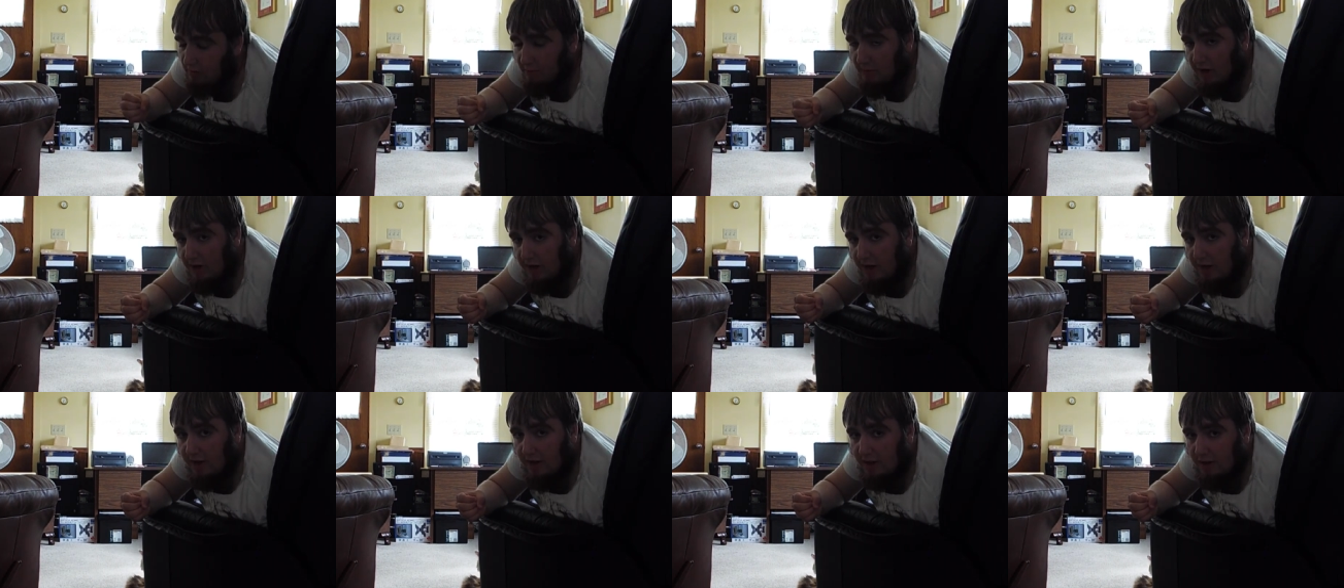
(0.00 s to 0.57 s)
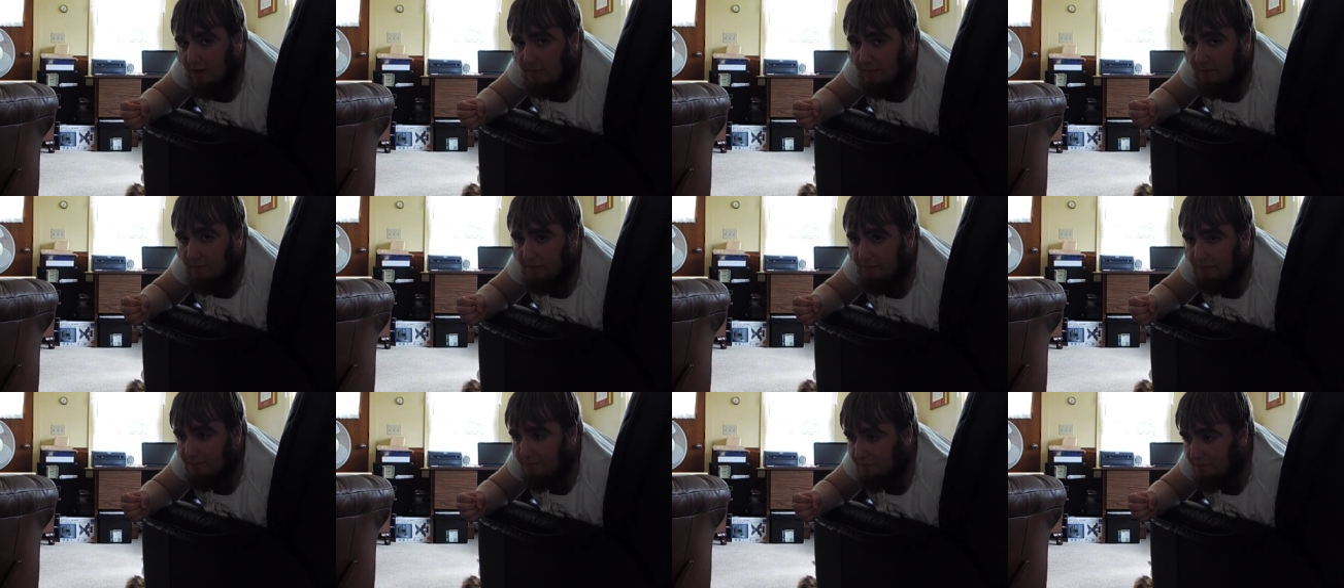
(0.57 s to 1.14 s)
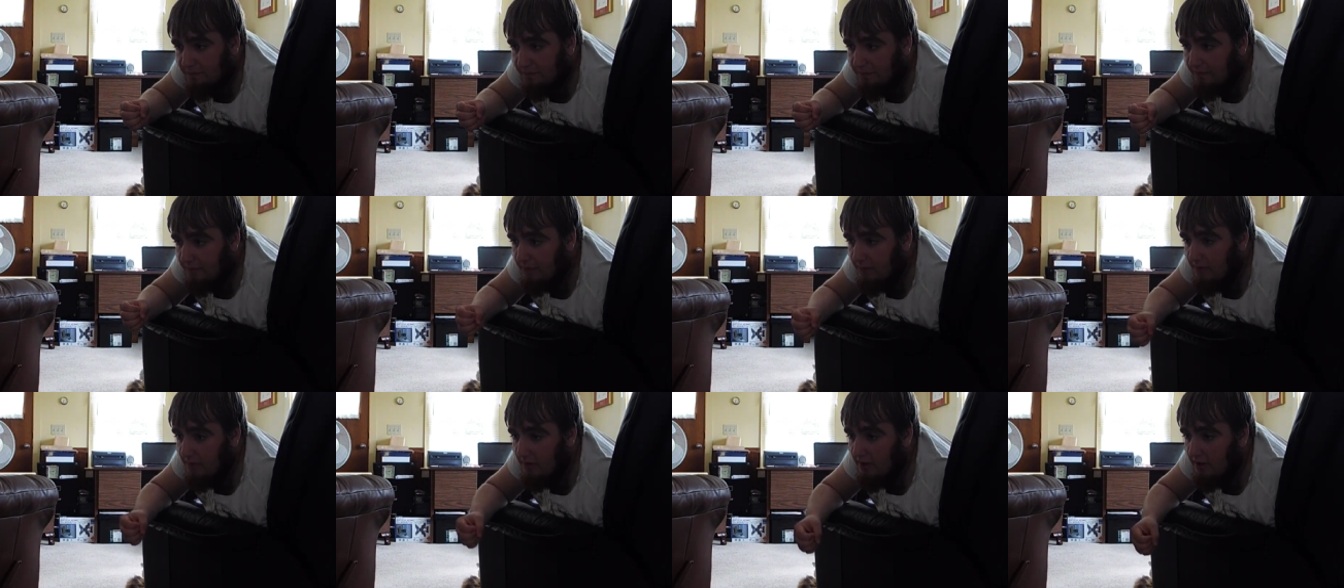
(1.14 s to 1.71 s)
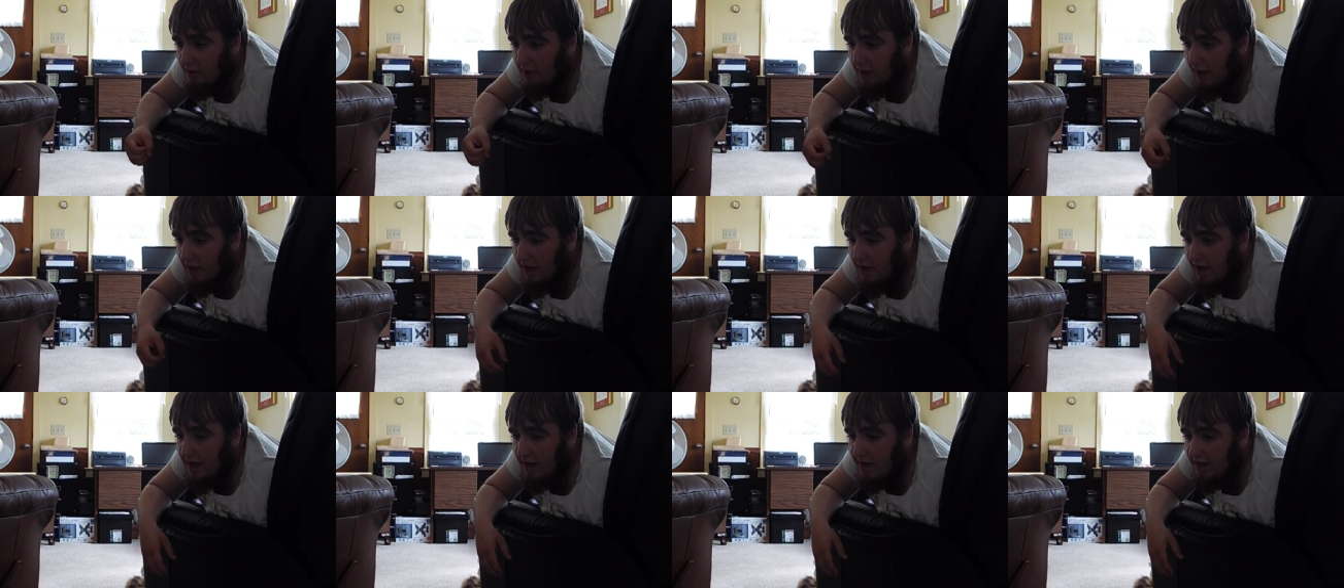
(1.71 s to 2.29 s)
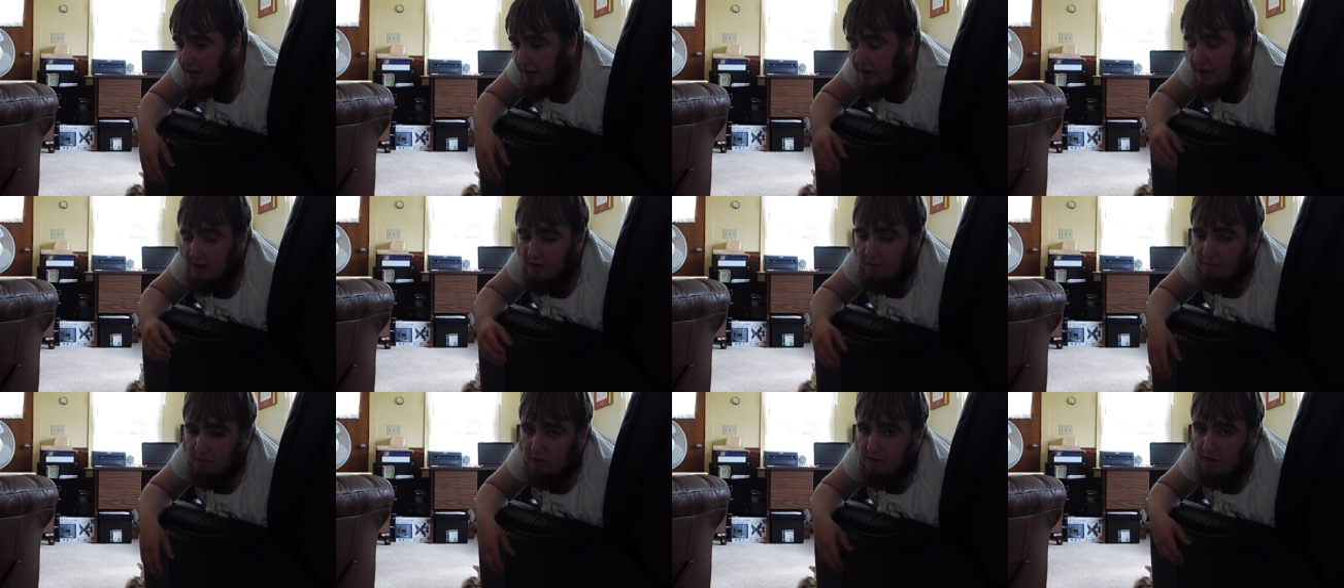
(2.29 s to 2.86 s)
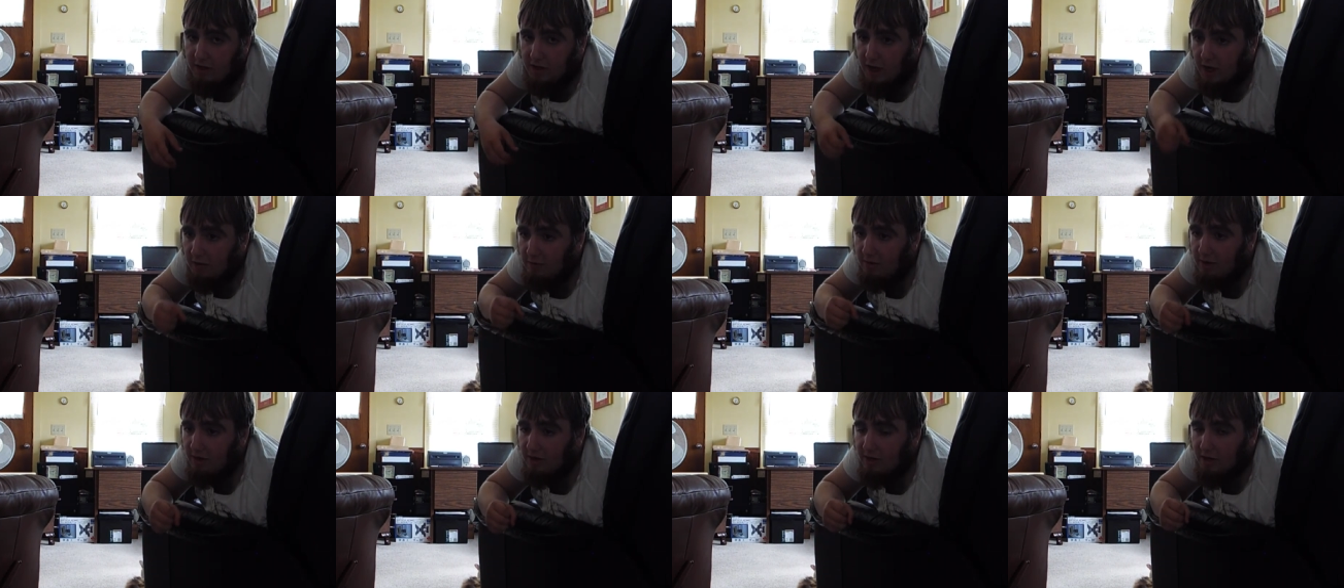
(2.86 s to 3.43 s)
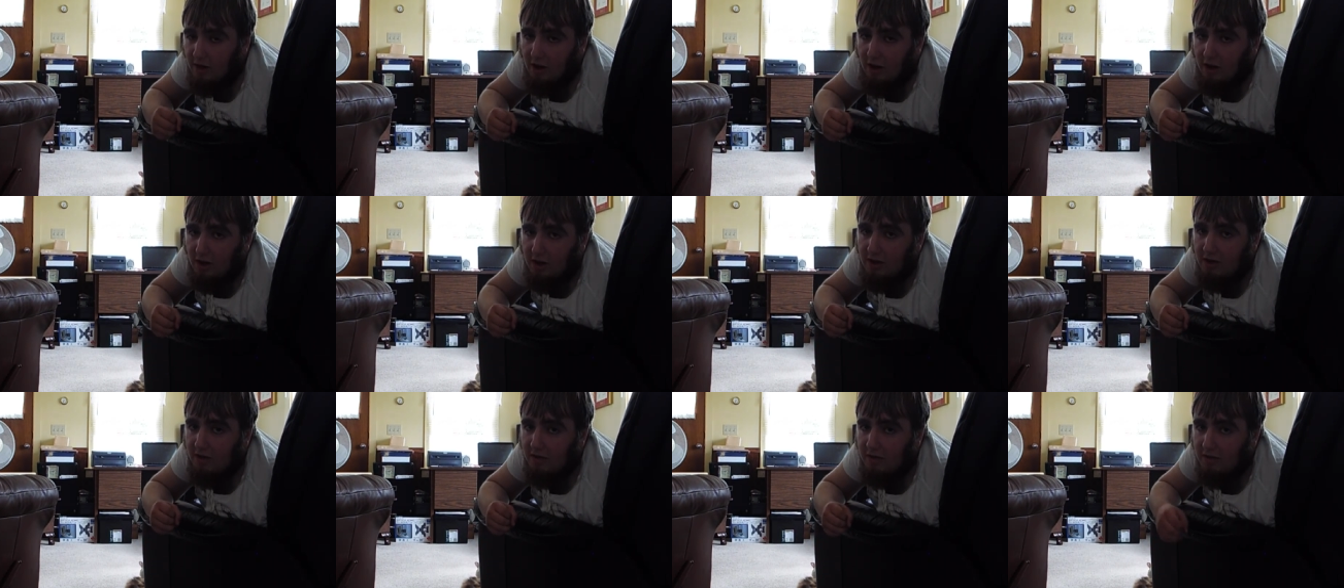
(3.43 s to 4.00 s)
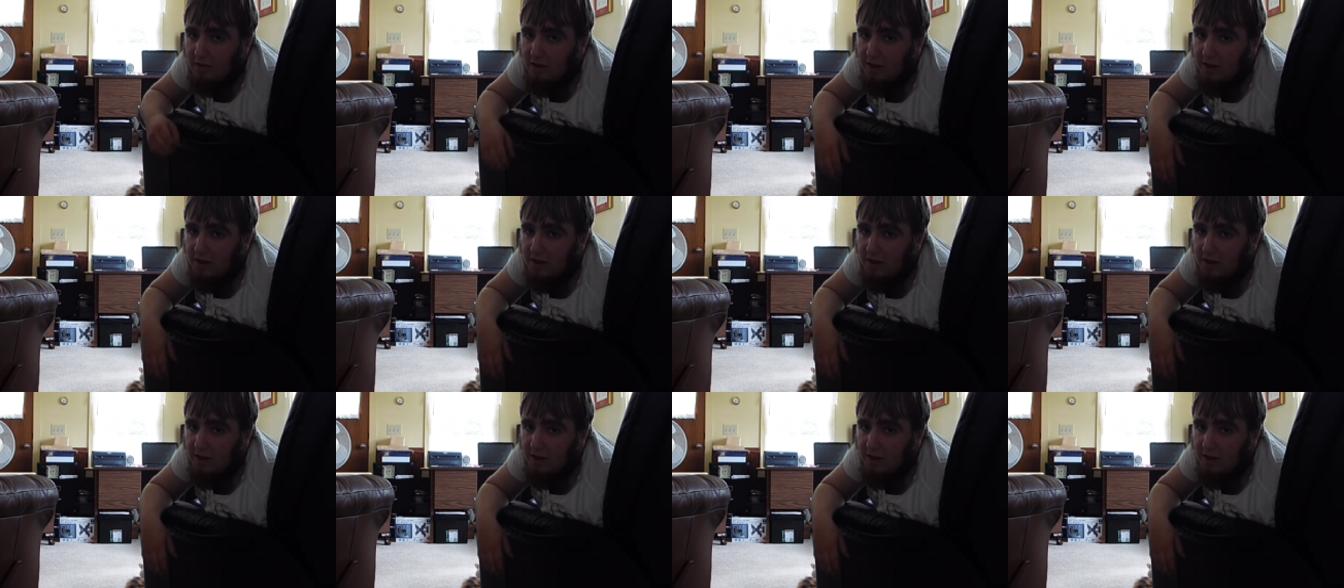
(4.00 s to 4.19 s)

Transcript: mics and stand in front of the camera and talk, sort of